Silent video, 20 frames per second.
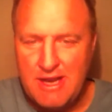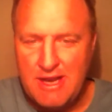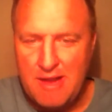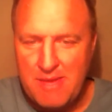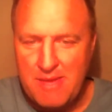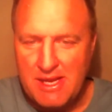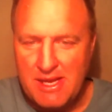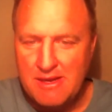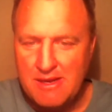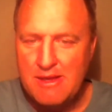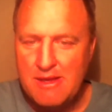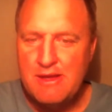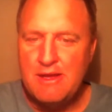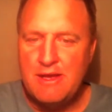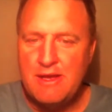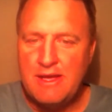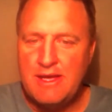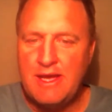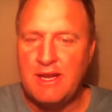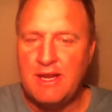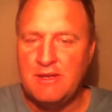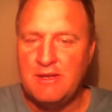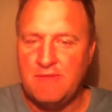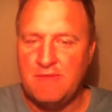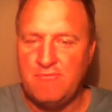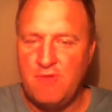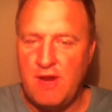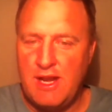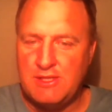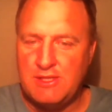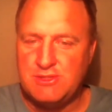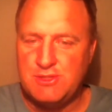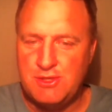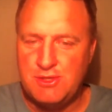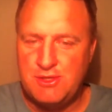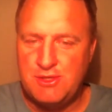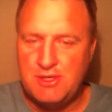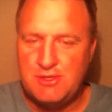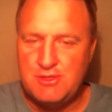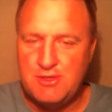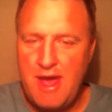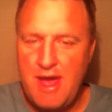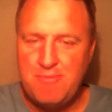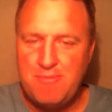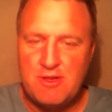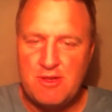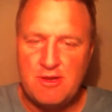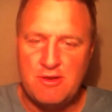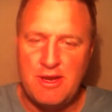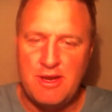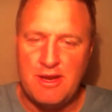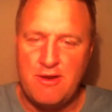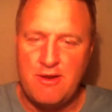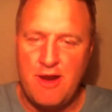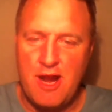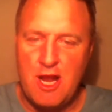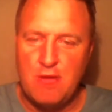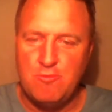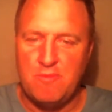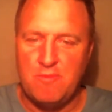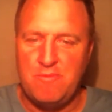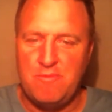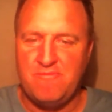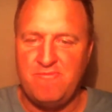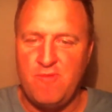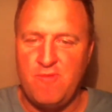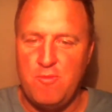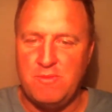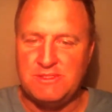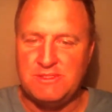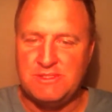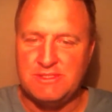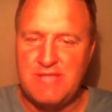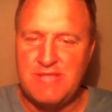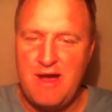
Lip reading: I mean, England have really turned into absolutely incredible performances.